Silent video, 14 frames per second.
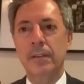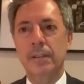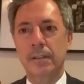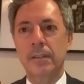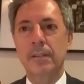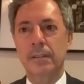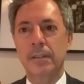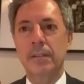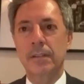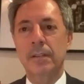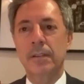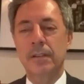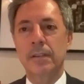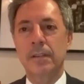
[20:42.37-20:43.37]

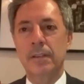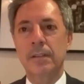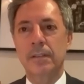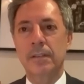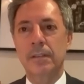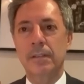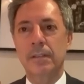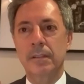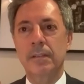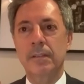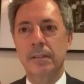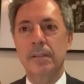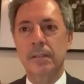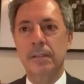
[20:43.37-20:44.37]

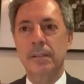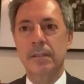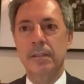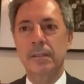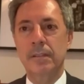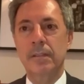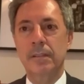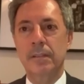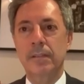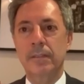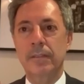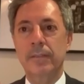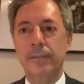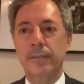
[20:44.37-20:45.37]

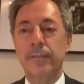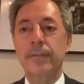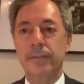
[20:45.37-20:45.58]
This person isn't speaking.